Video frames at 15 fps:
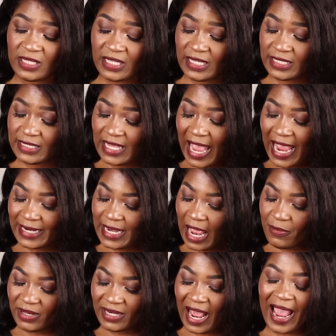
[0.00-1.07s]
to this, I
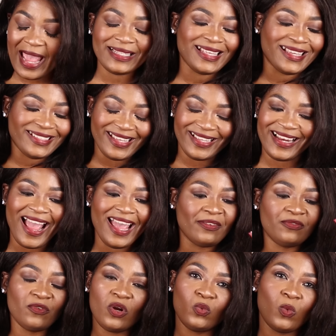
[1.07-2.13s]
I mean, as I said,
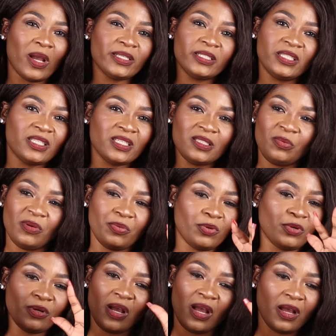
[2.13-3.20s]
I've not watched these
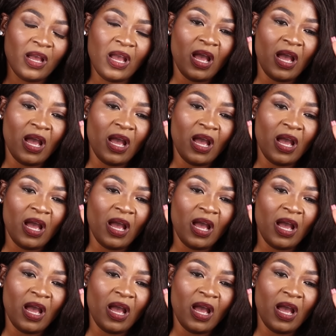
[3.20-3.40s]
people